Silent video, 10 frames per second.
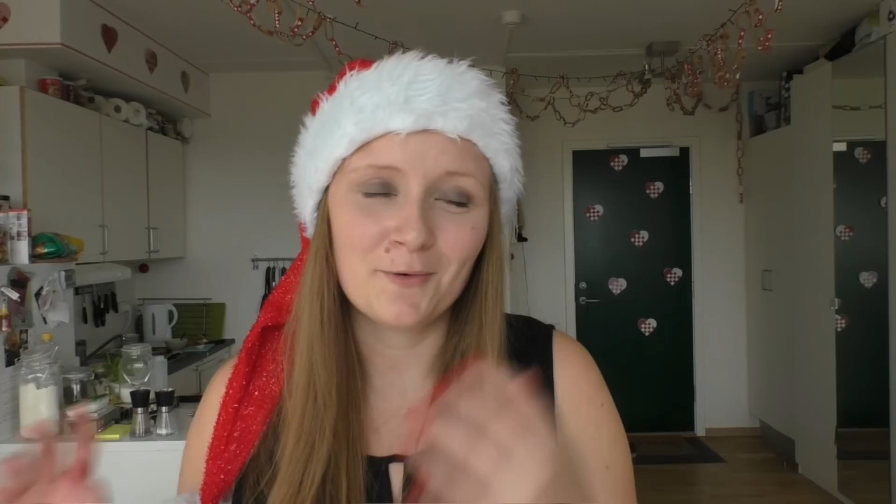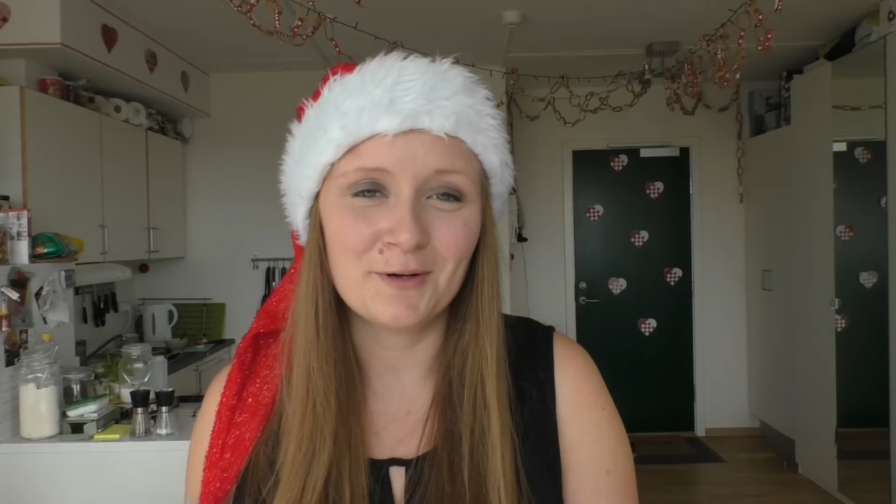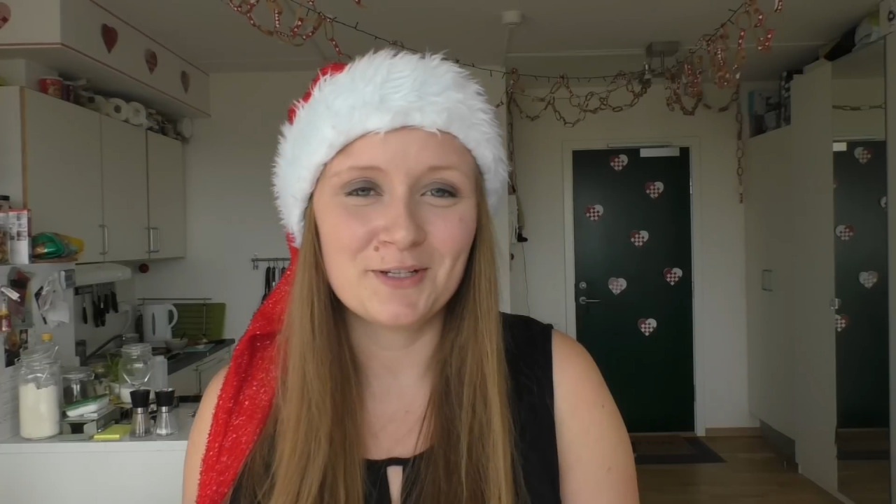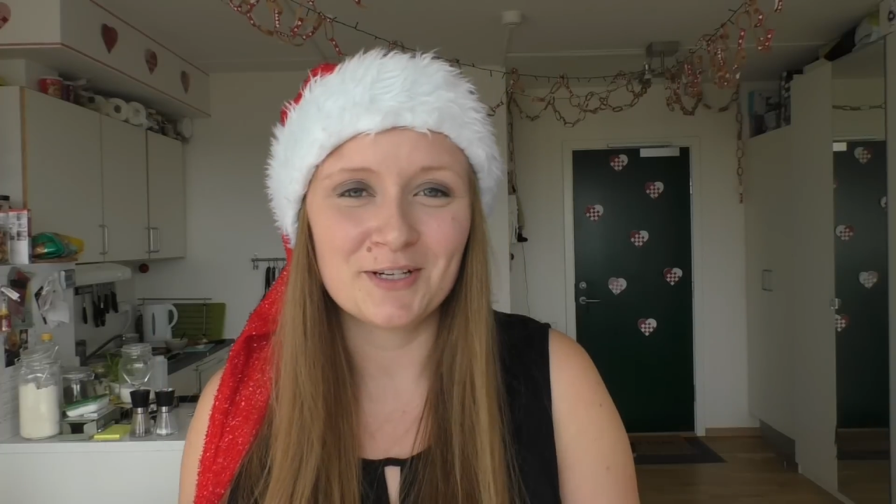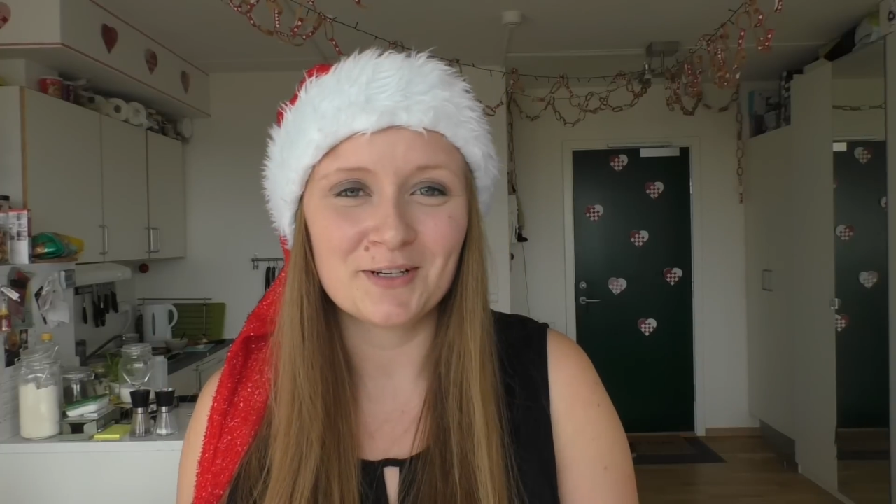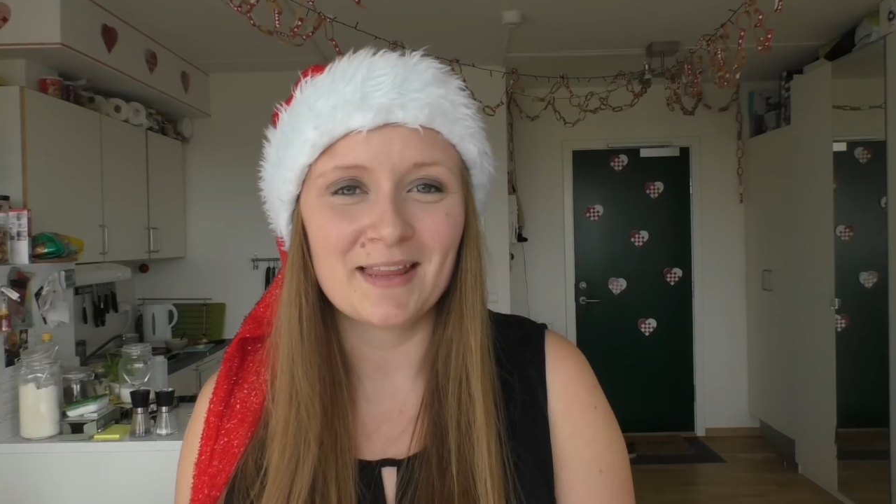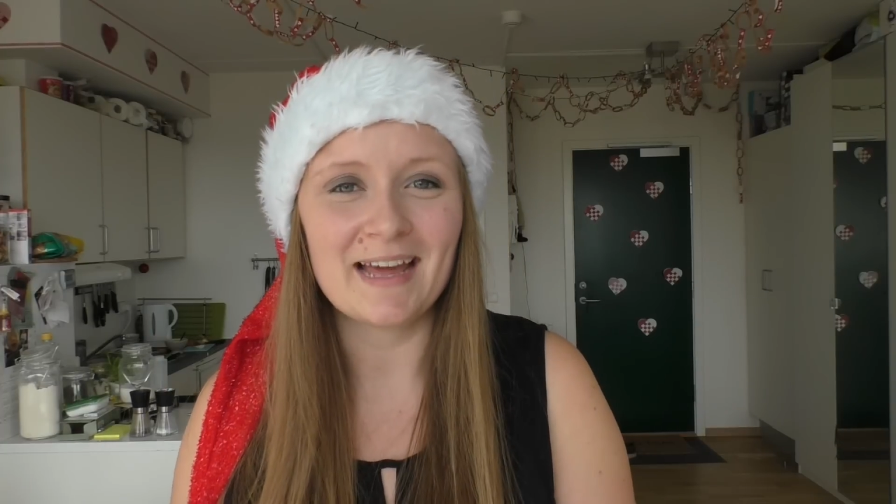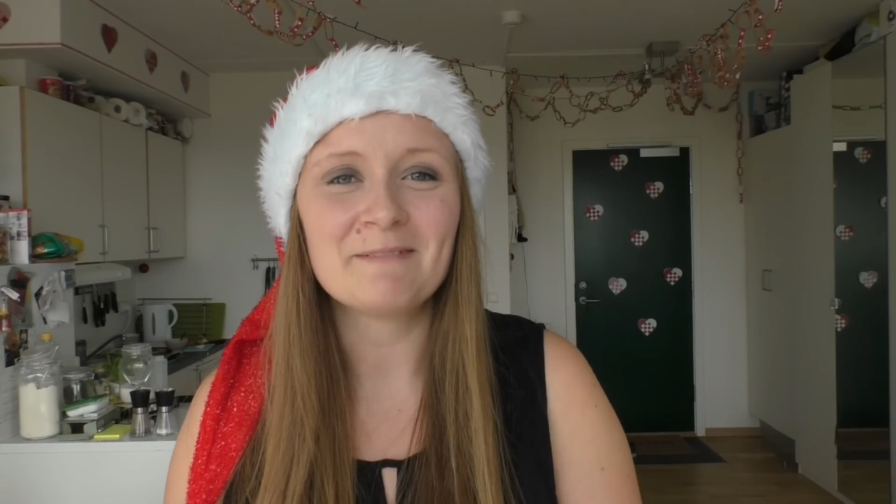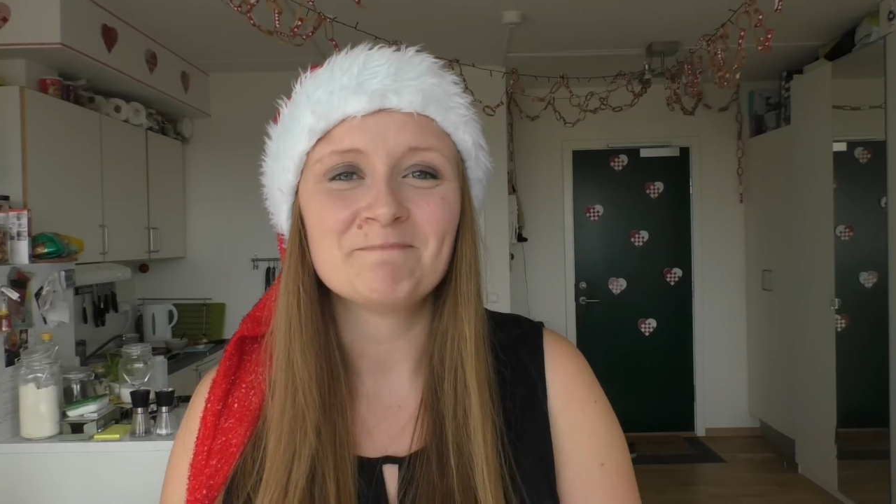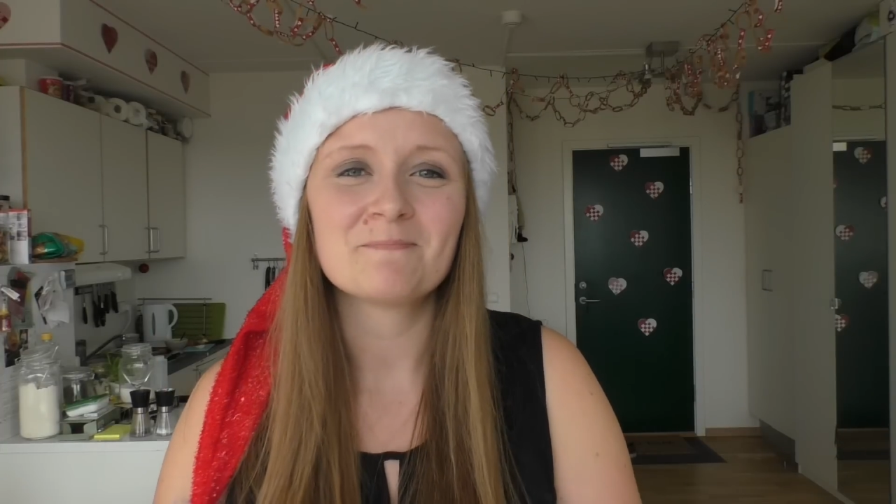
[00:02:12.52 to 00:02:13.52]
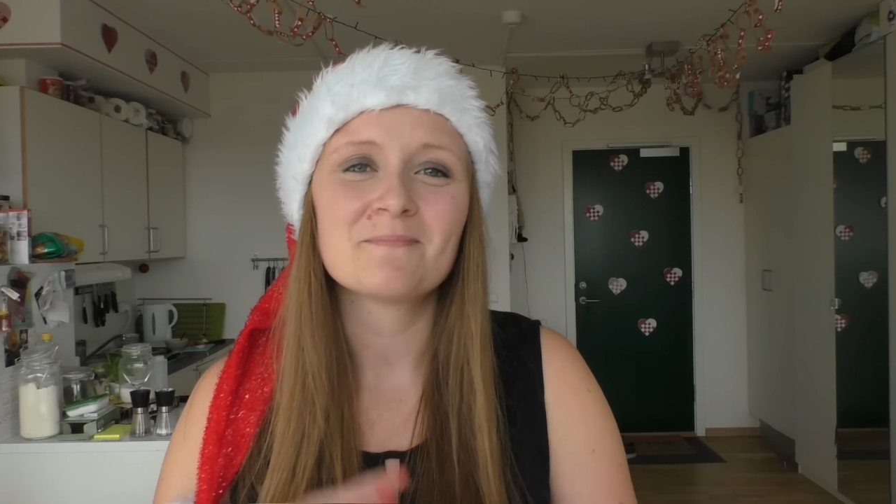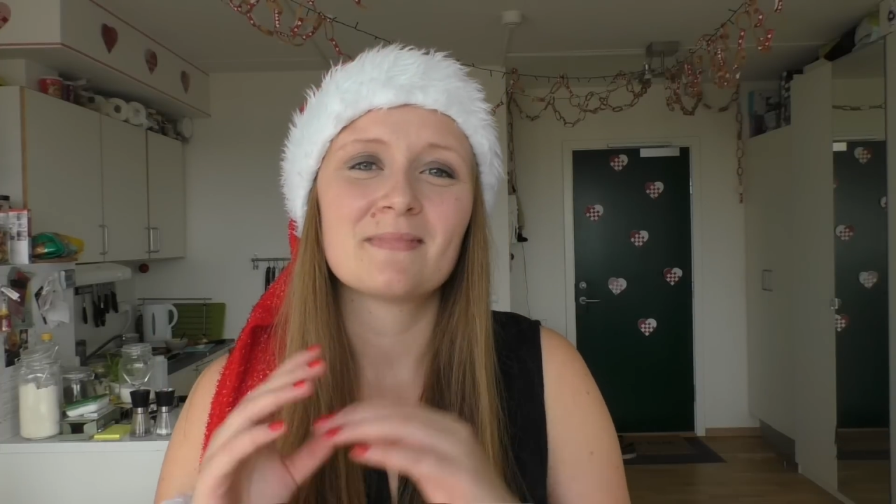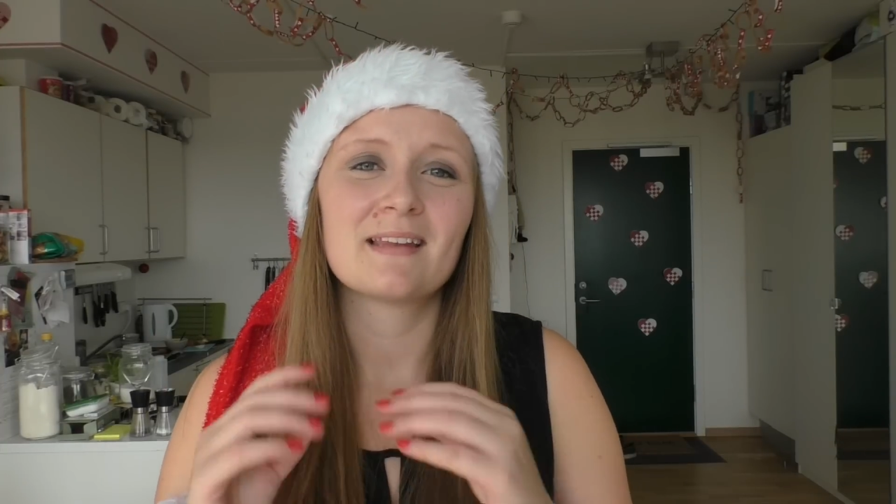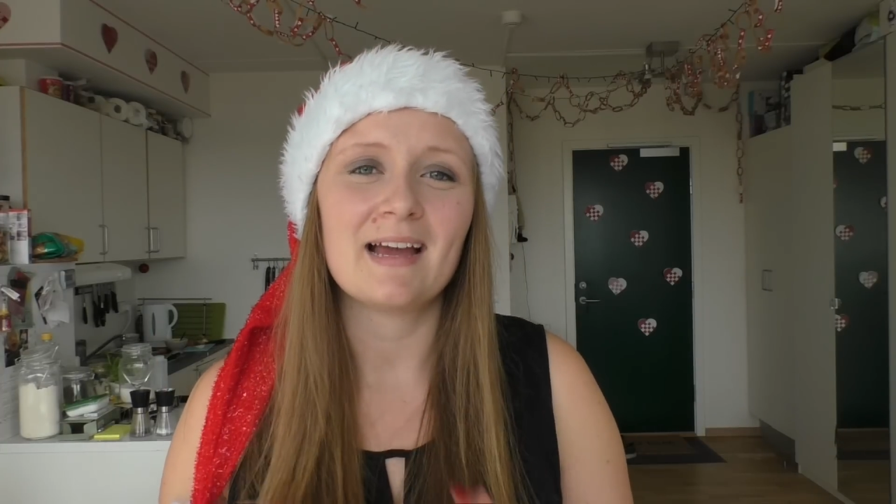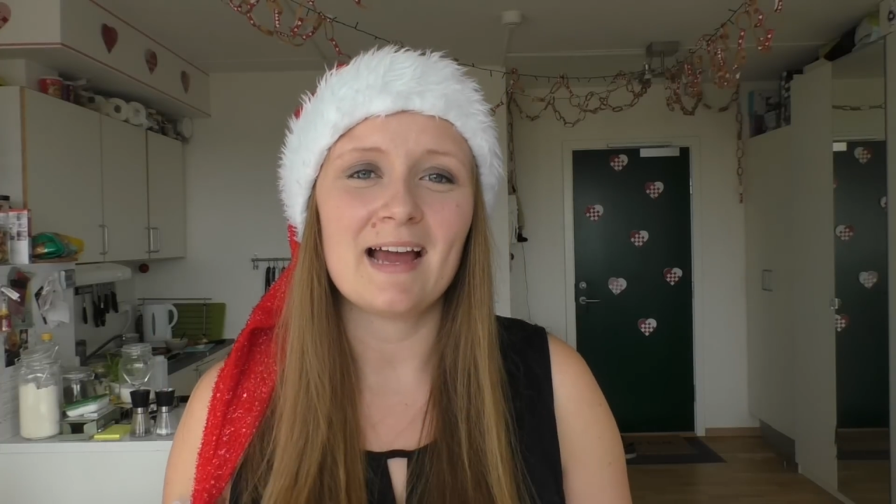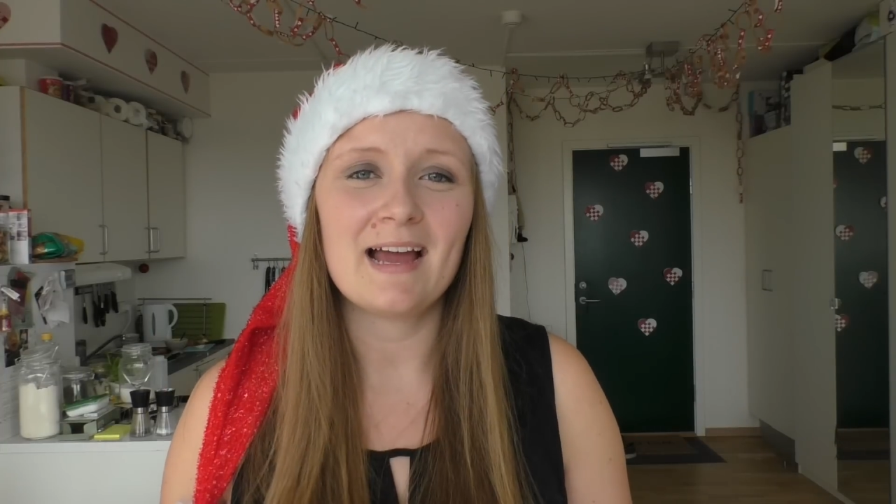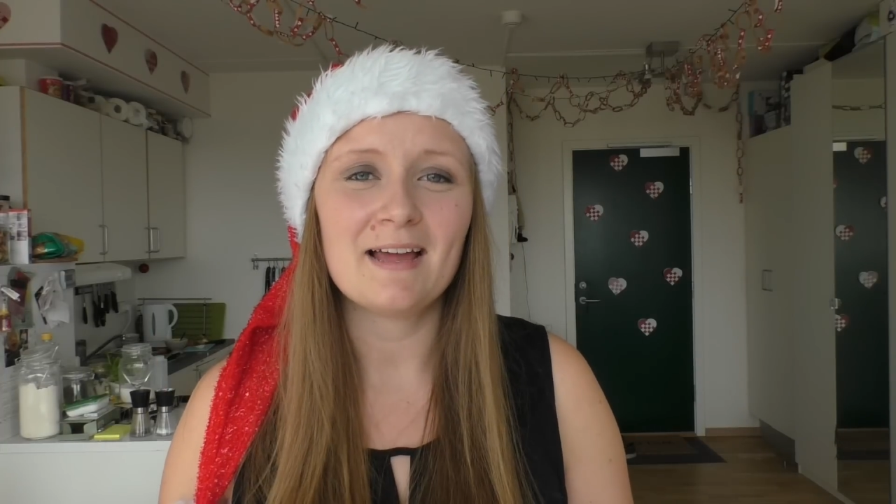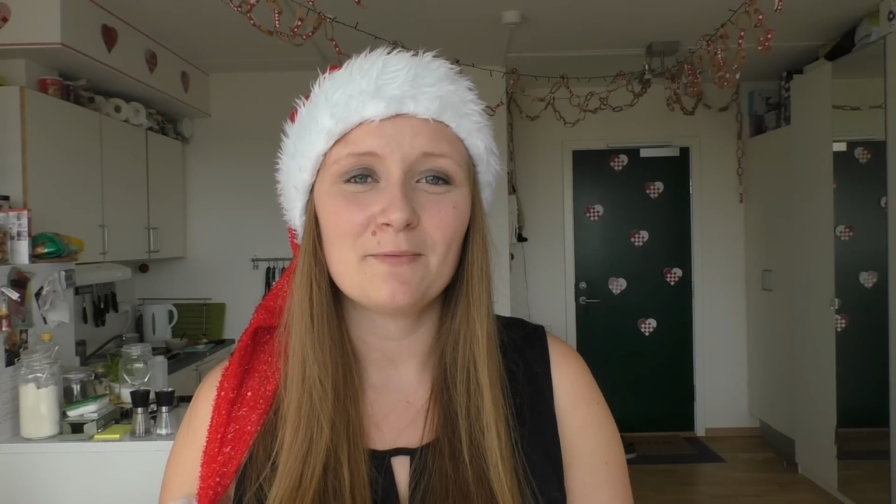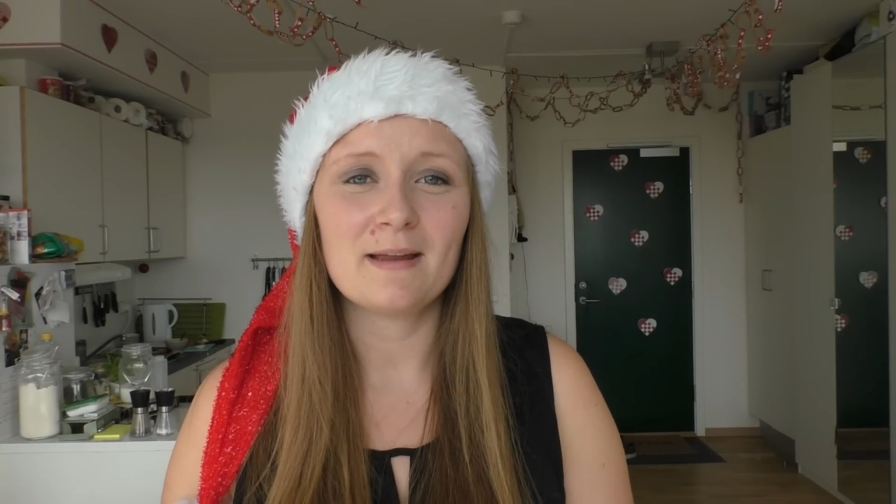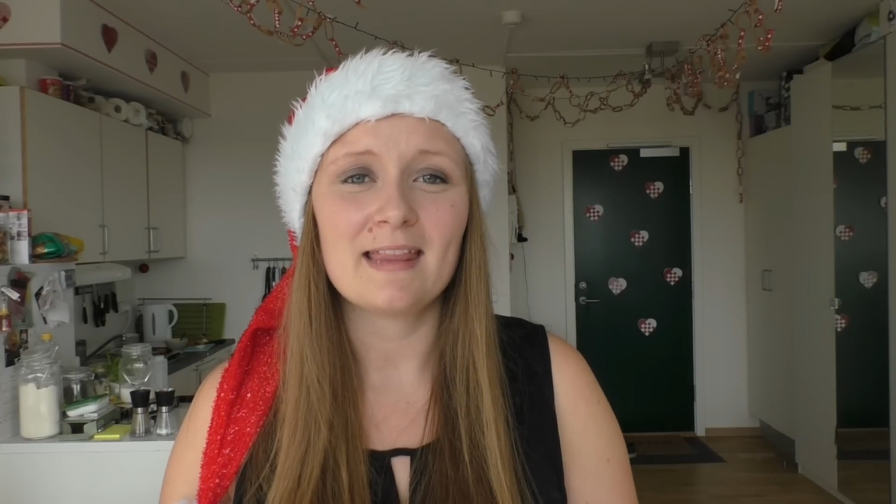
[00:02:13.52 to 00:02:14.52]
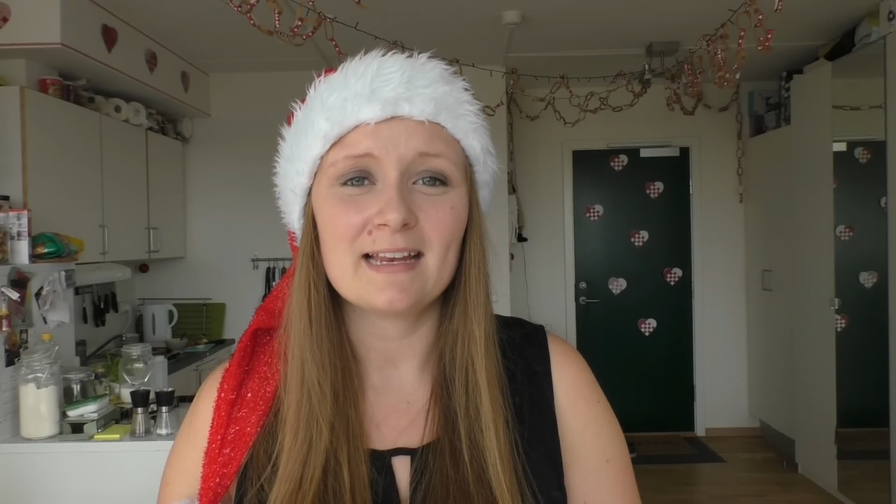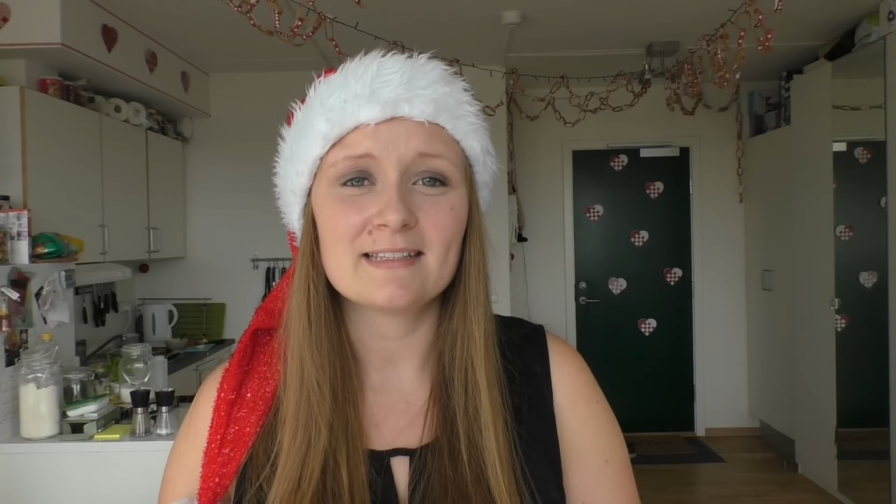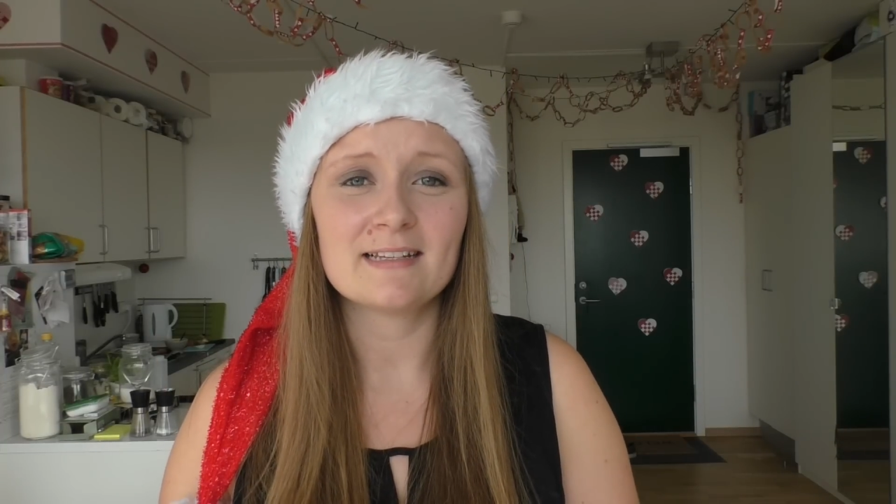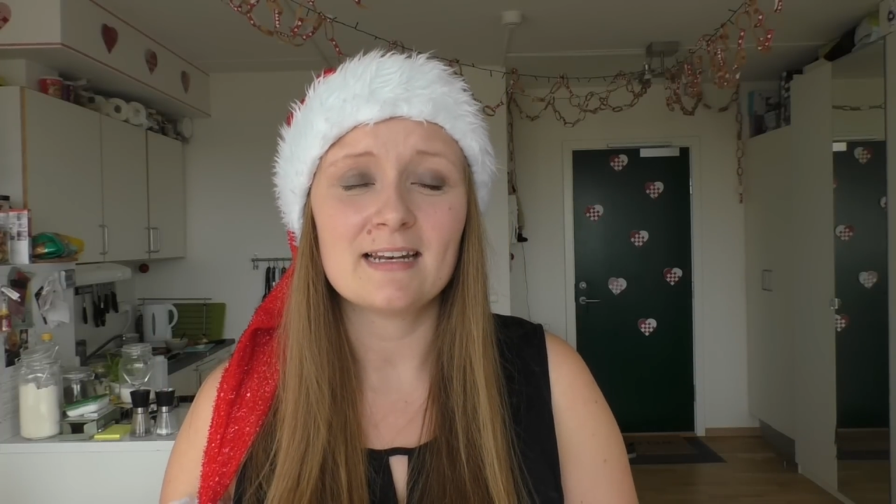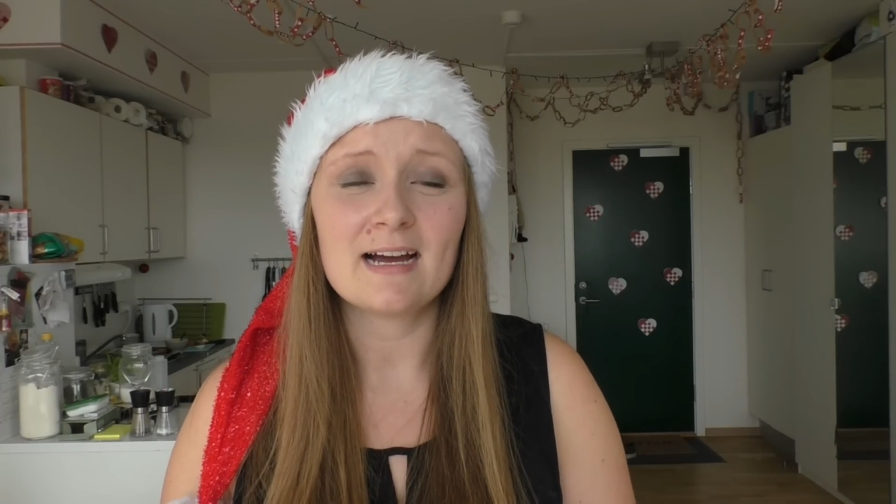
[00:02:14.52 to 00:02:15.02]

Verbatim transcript: already showed that. And when that is done,